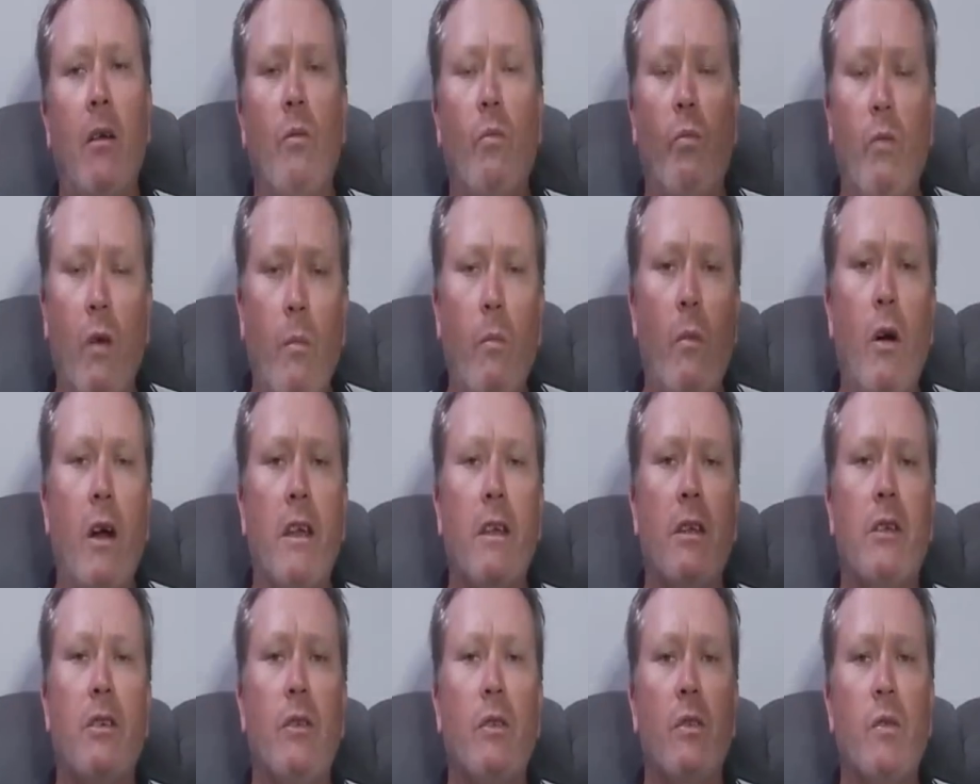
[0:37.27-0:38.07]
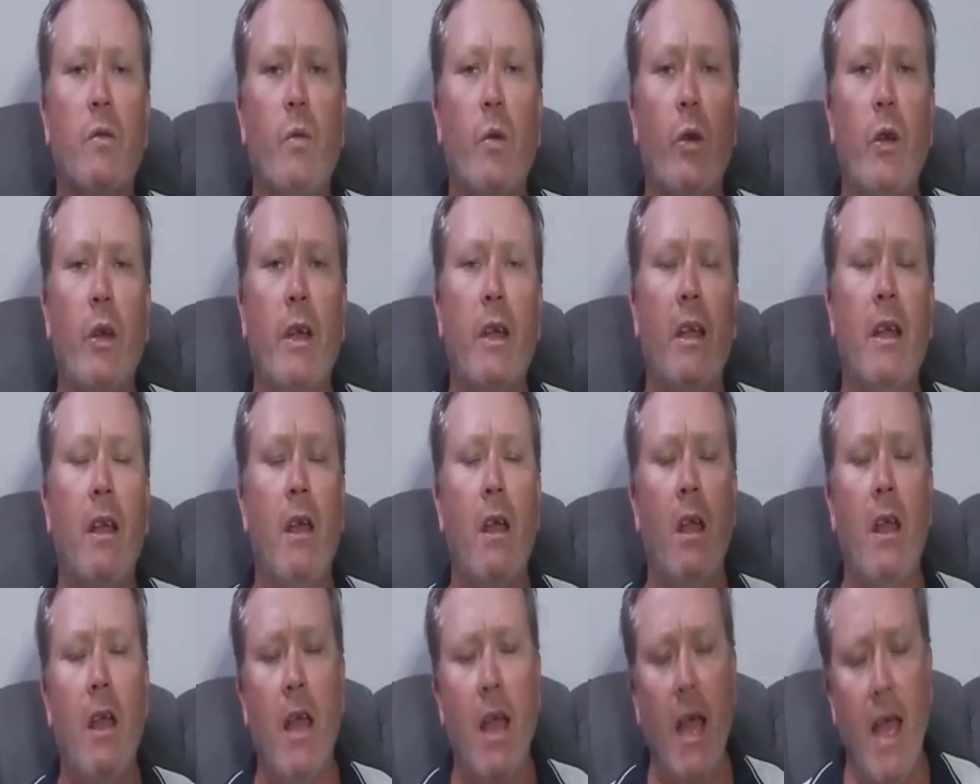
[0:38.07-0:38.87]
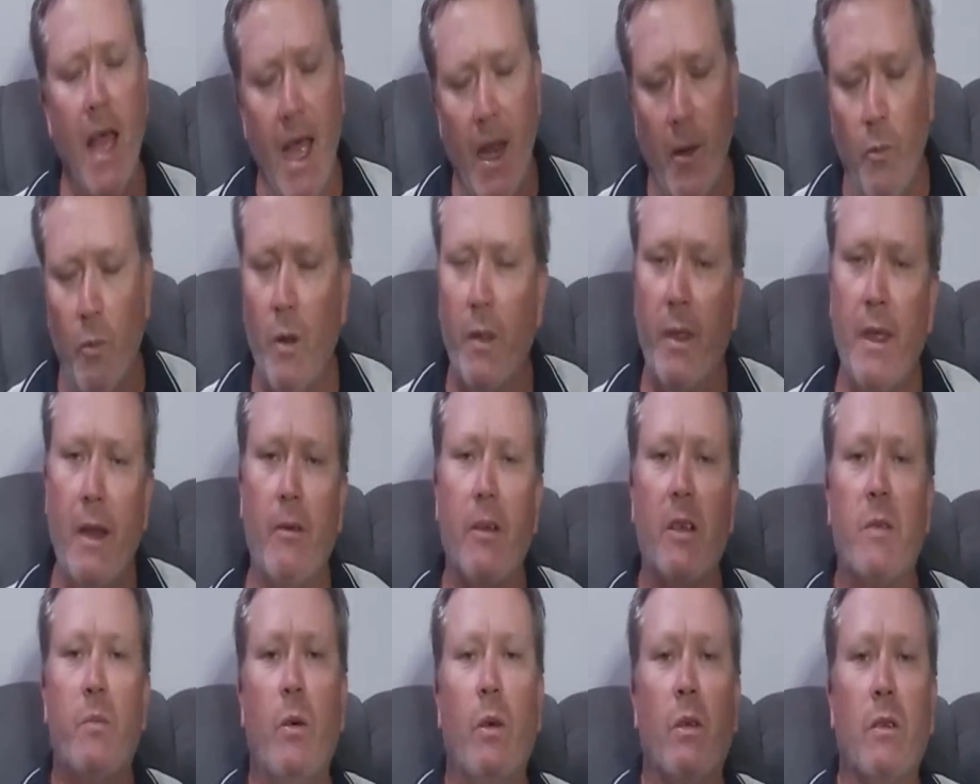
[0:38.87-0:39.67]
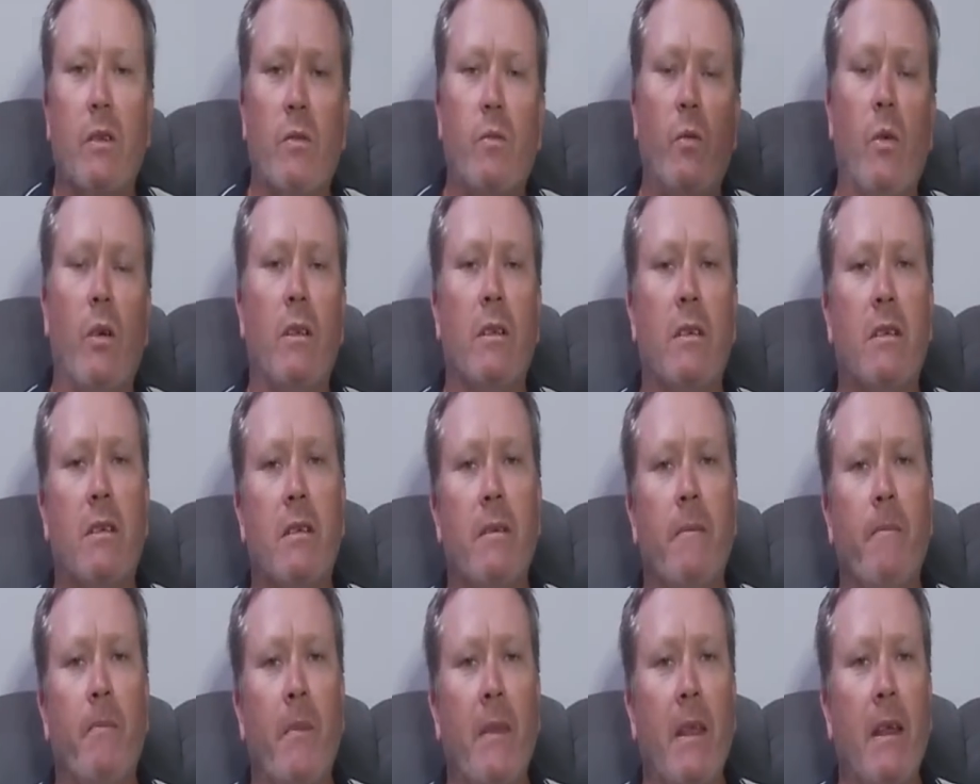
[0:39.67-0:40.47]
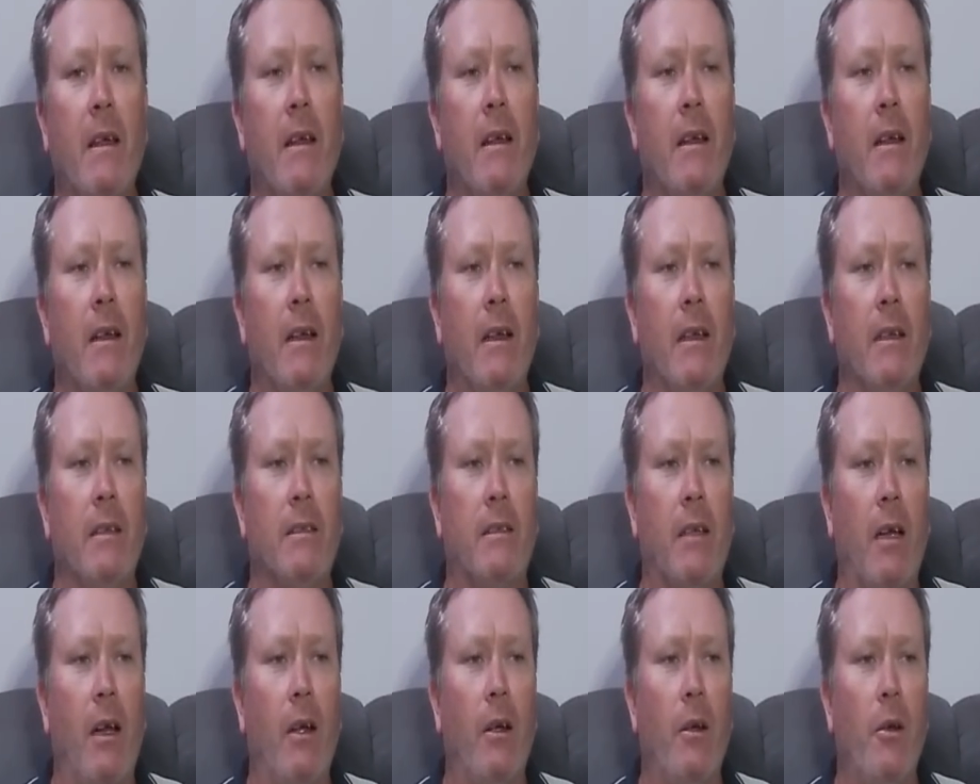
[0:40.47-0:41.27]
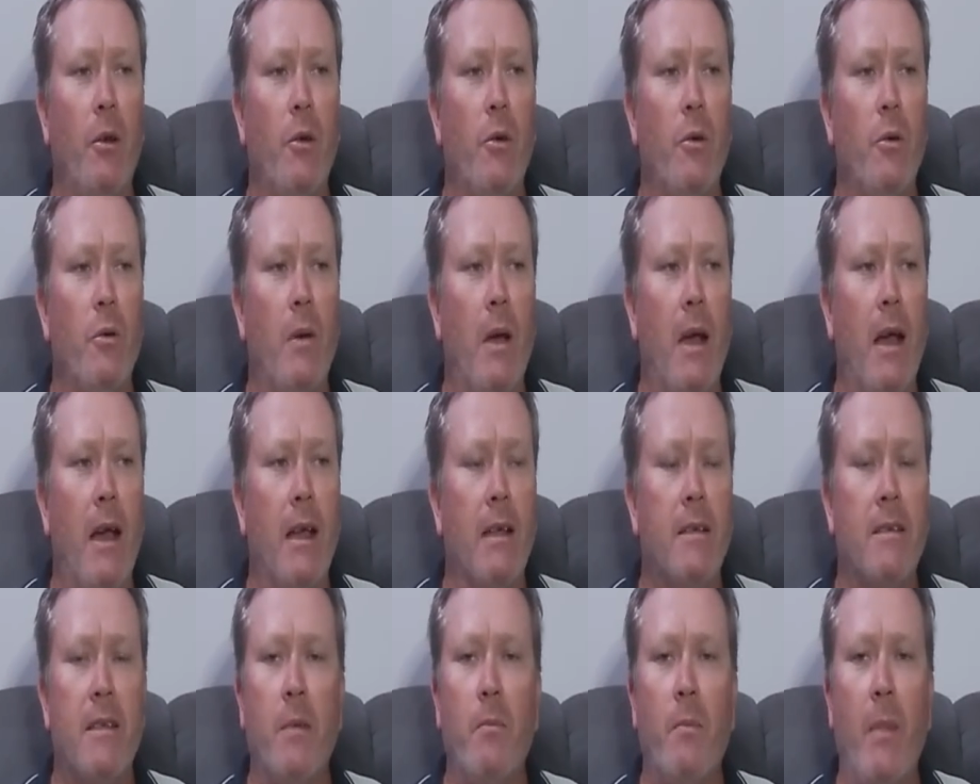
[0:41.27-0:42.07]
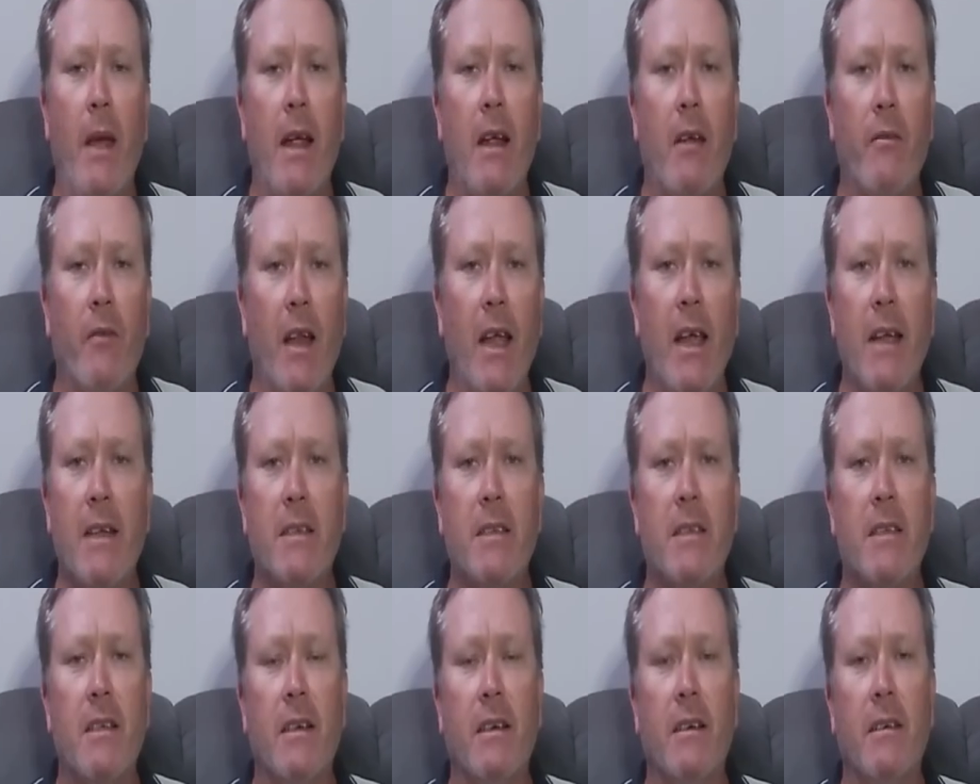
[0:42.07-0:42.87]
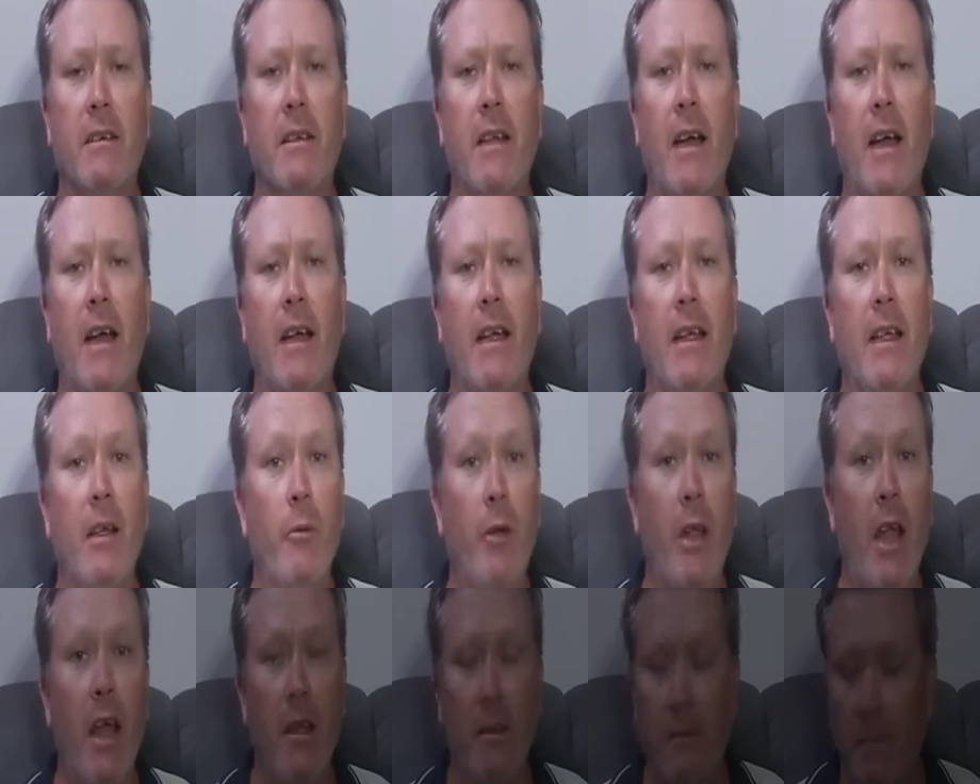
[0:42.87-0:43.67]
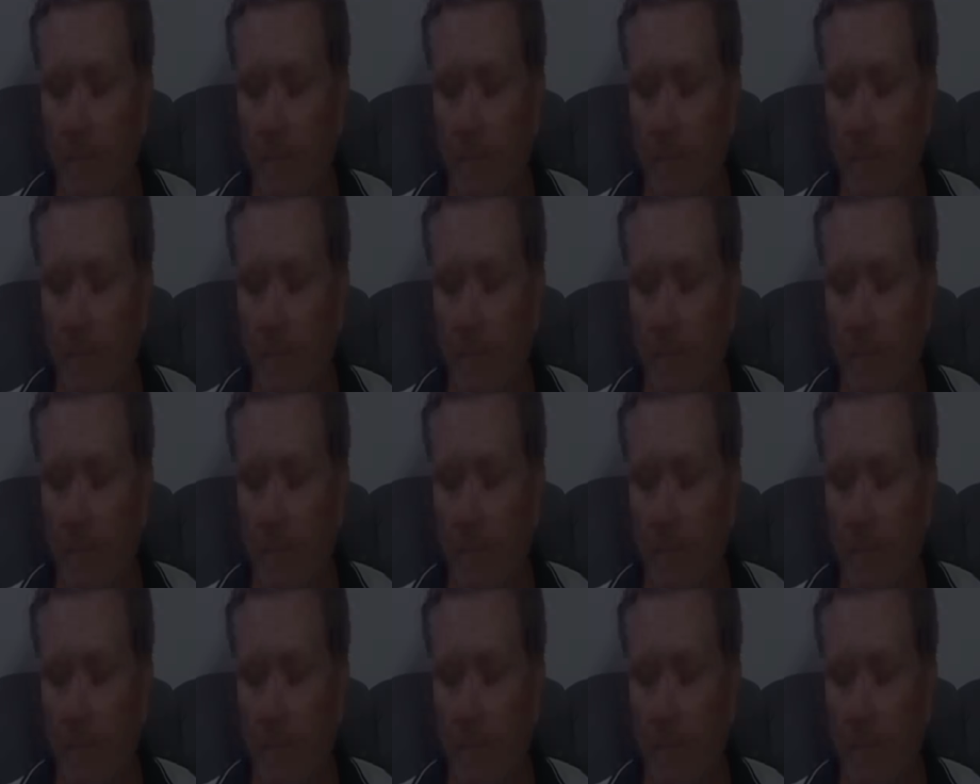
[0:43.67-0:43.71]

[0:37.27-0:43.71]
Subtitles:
what my issues were and what their response was. So sit back and relax, and here we go.